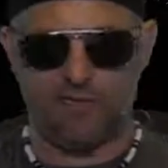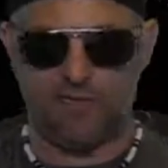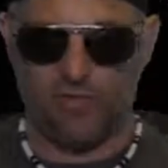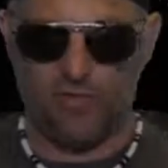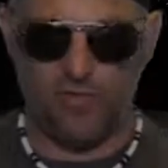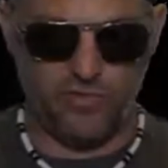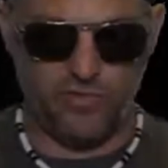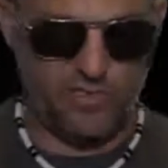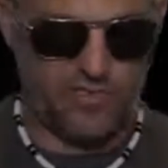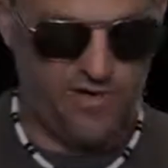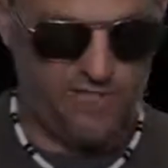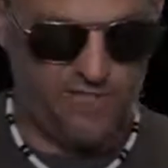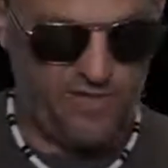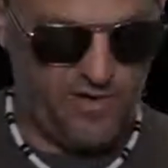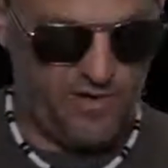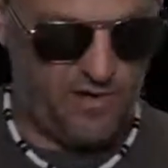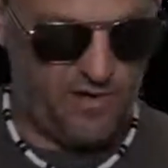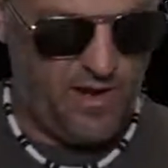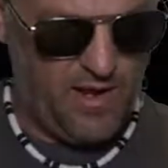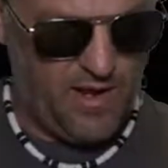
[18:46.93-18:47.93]
some cool stuff
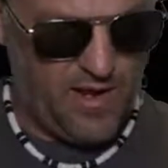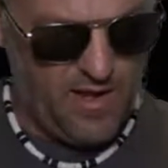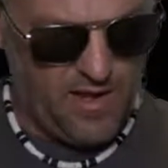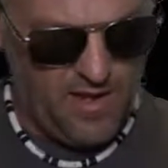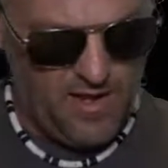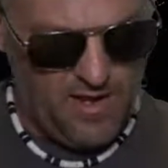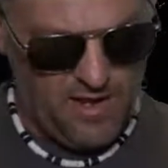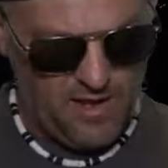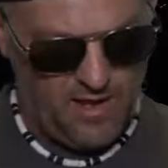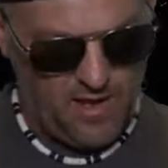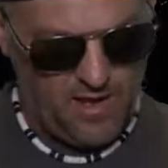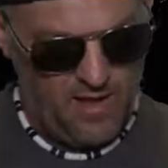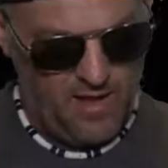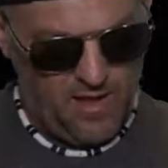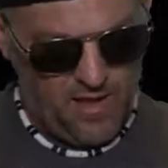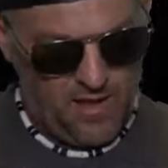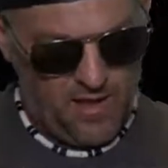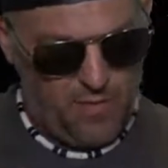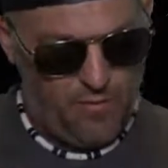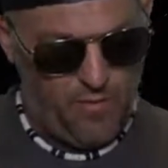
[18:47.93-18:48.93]
here.
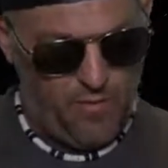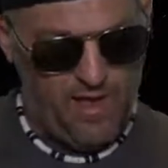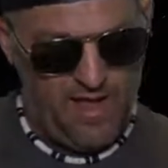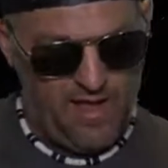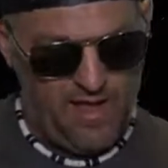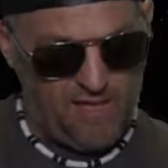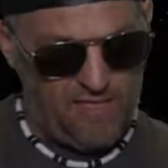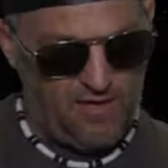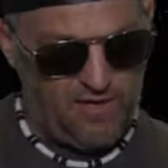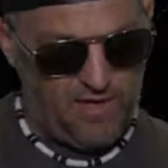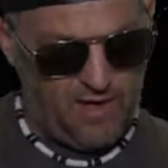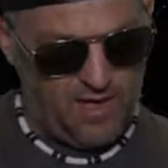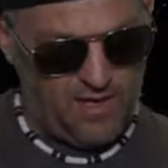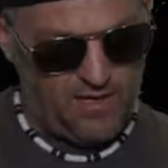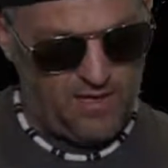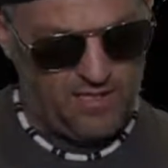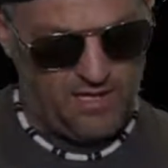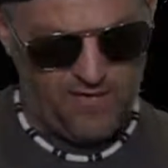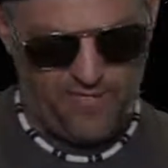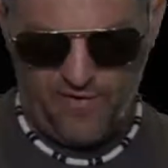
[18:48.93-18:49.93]
We have
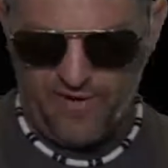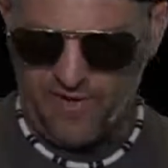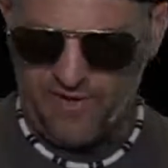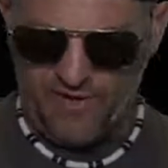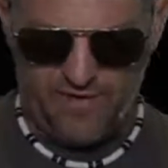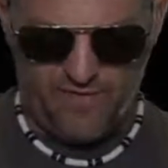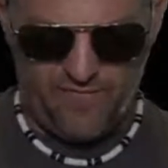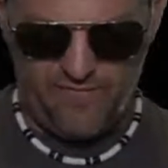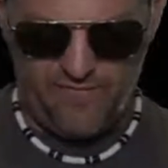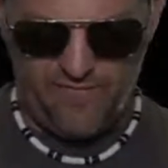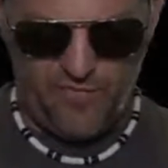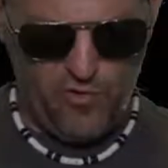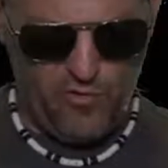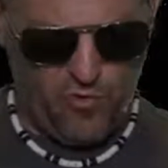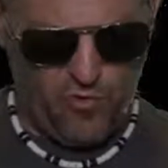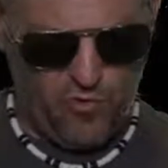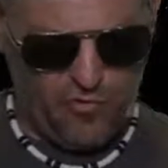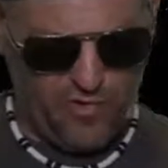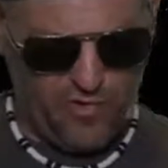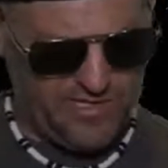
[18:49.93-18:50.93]
got, I've had a few
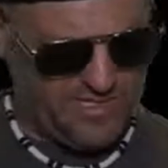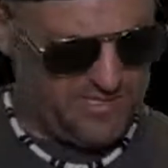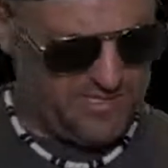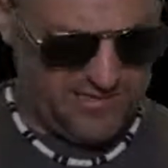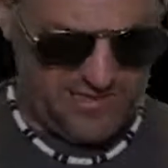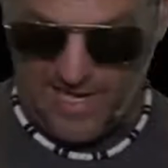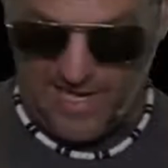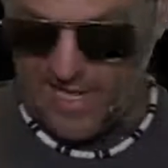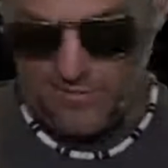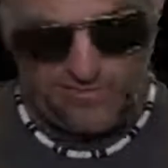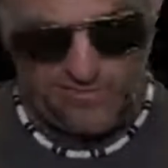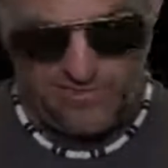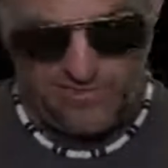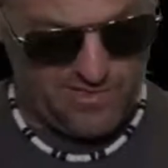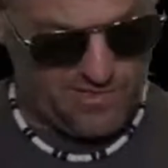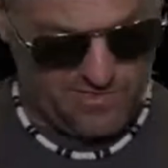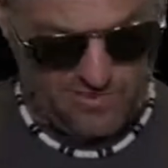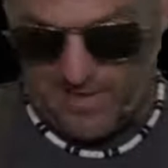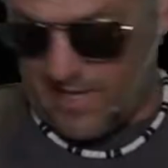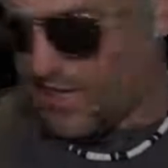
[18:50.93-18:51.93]
more of these. This is the last one.
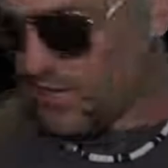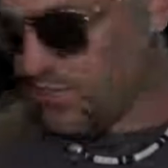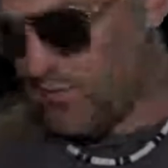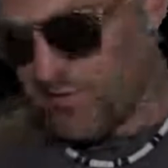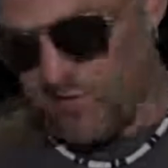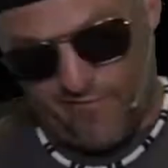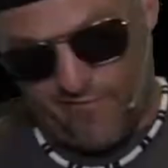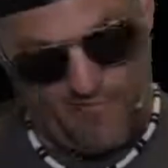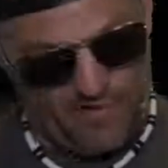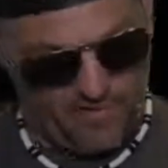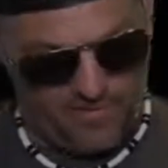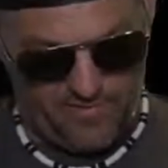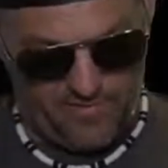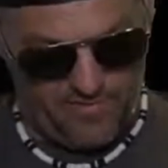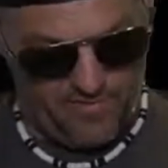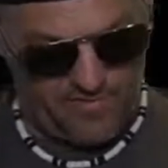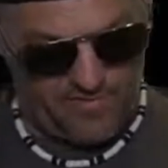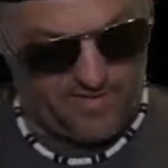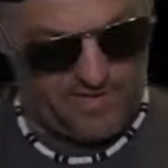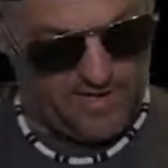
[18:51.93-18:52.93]
These are the last ones I found.
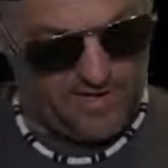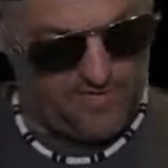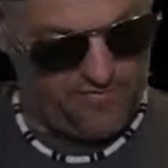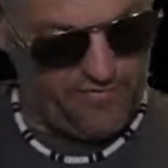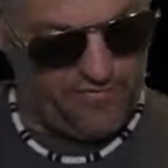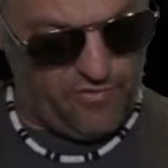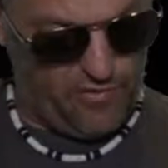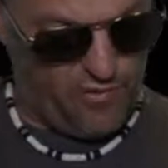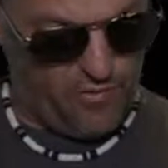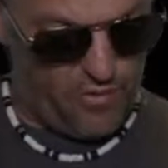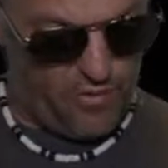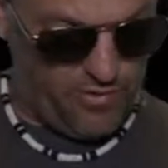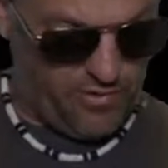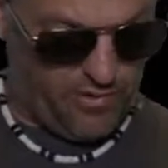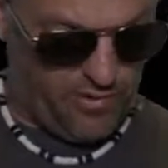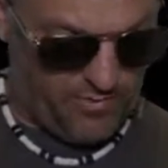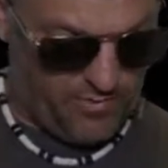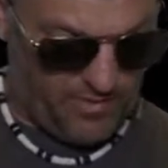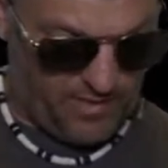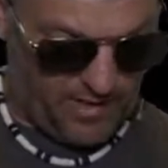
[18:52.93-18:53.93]
So I had a few
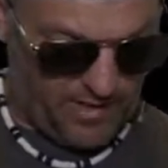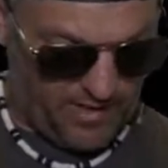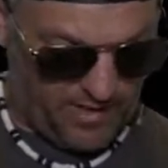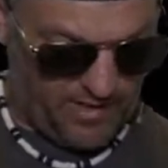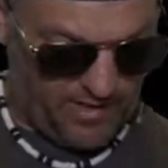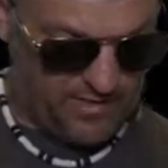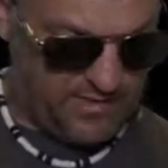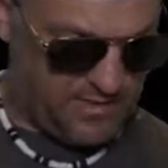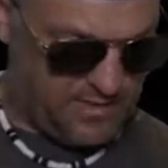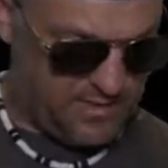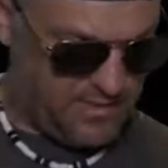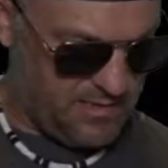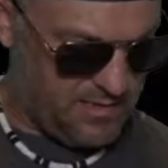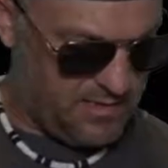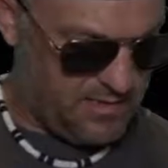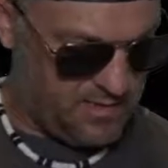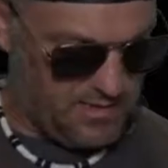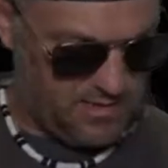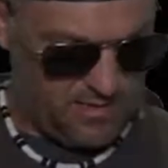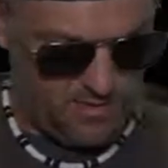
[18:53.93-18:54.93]
earlier, but I got
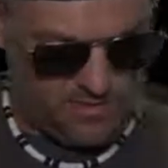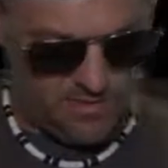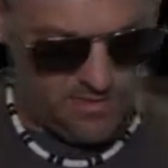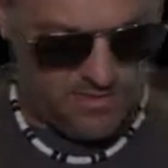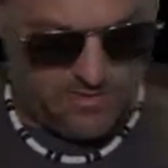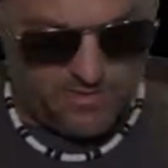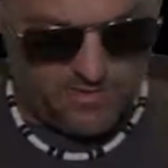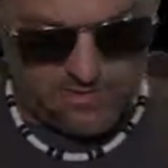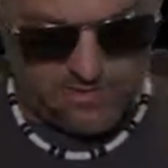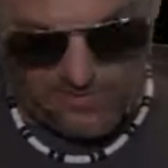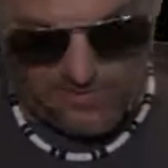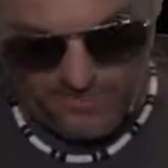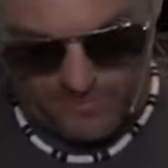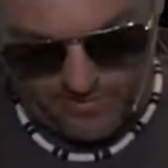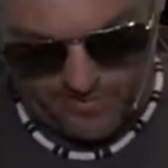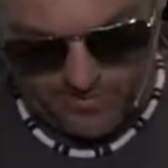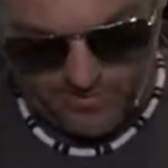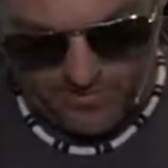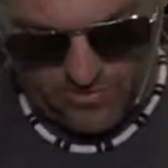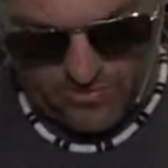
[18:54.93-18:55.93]

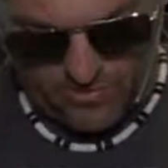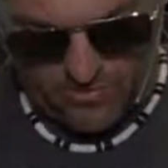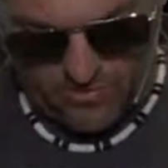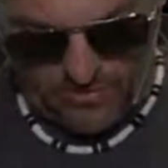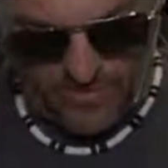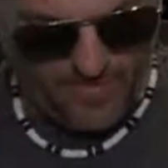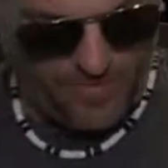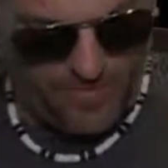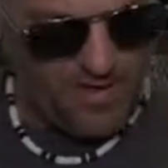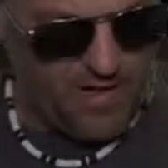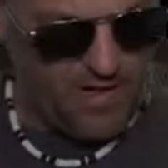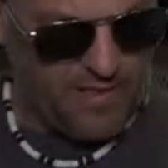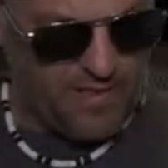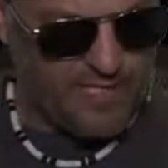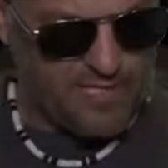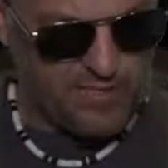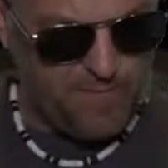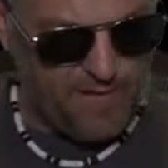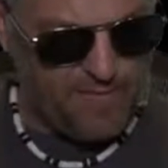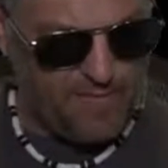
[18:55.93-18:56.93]
those sold already.
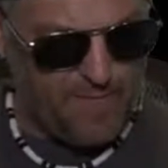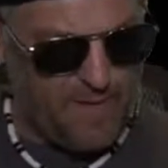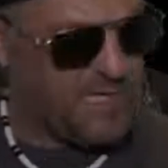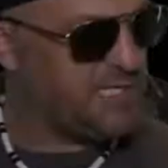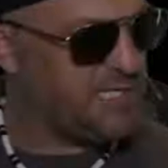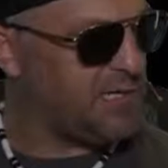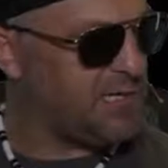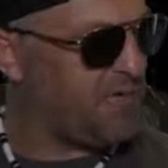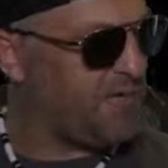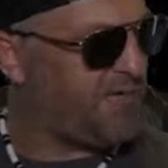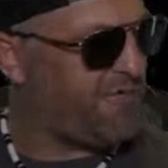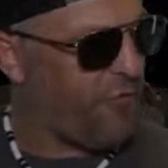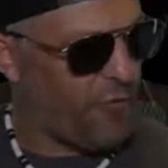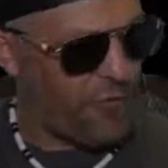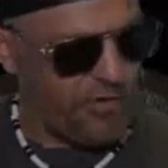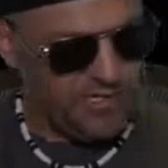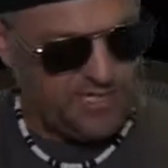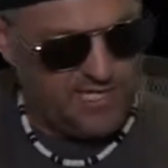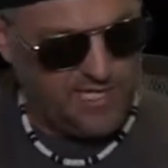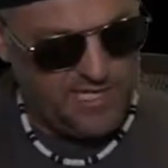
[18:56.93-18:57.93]
This would be PG number
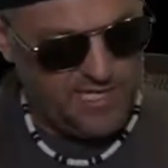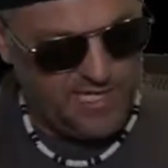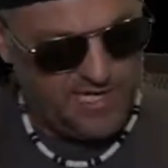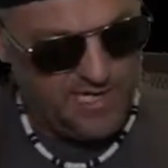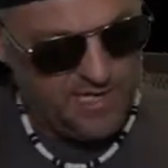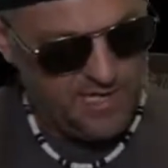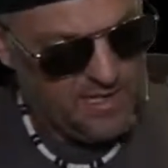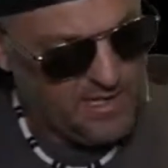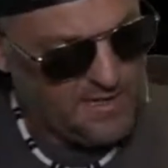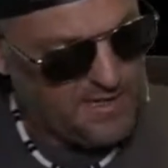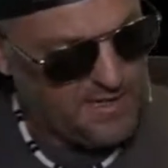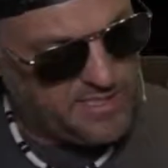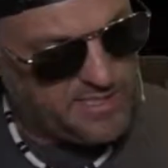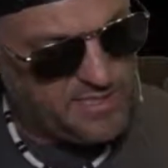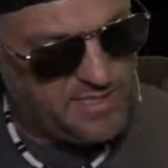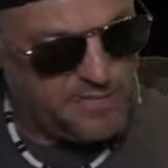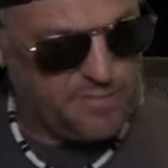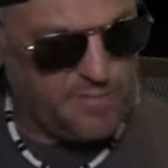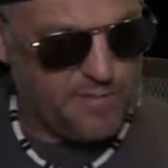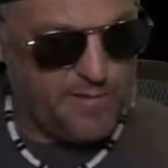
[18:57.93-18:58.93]
14. This
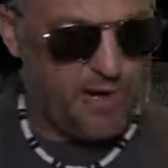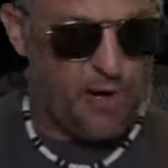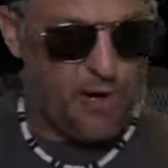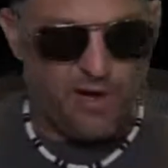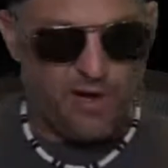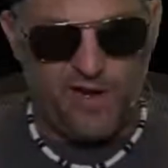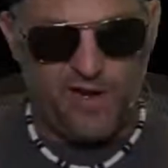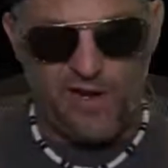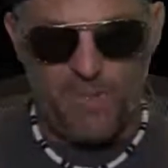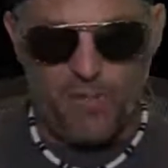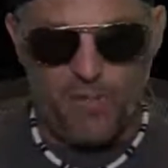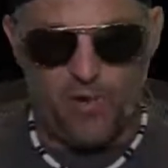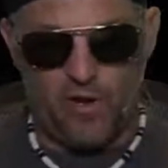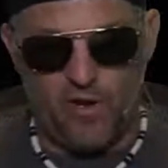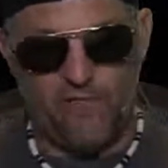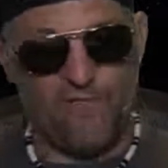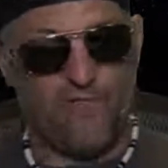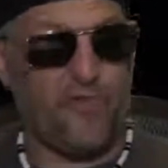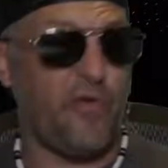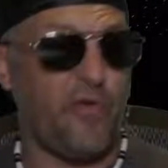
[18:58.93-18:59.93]
is from the Archive
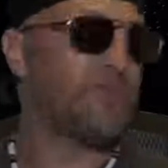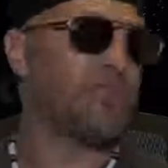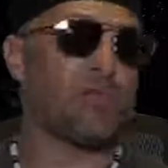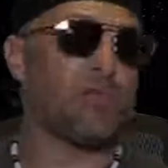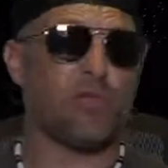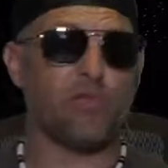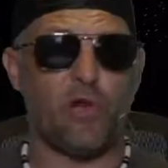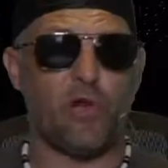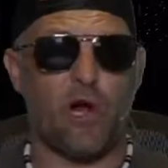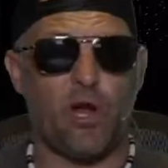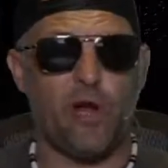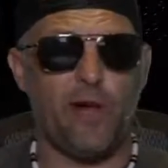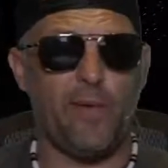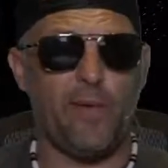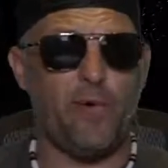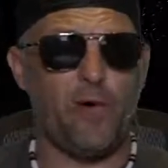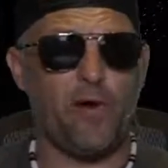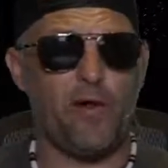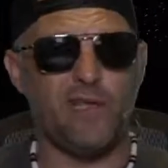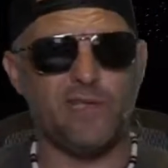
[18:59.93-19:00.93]
Party. For those who don't know what the Archive
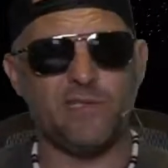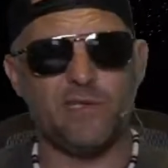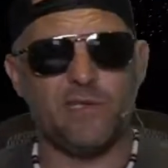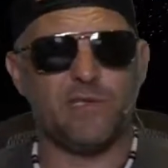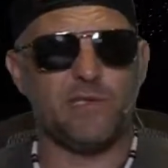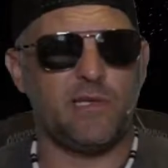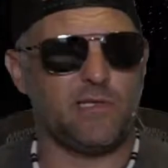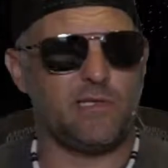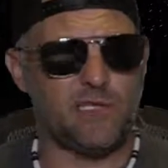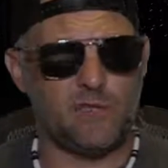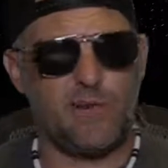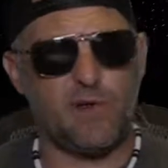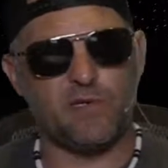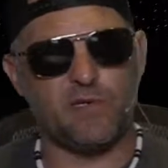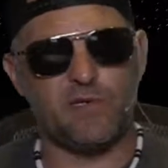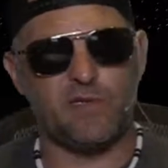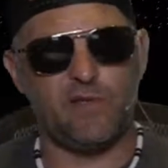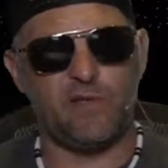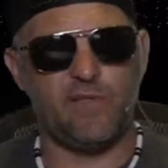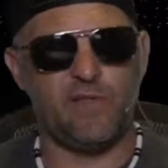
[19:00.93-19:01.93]
Party is, it's a
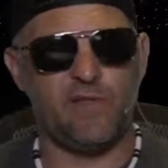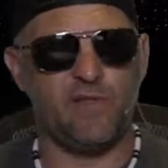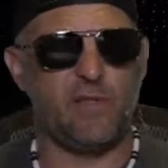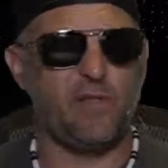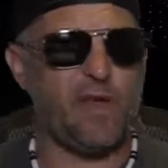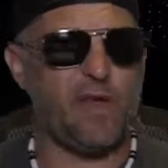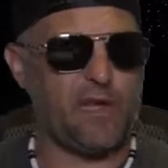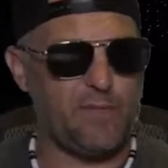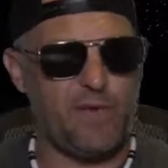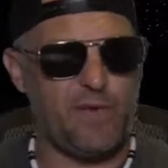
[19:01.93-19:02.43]
special event that you have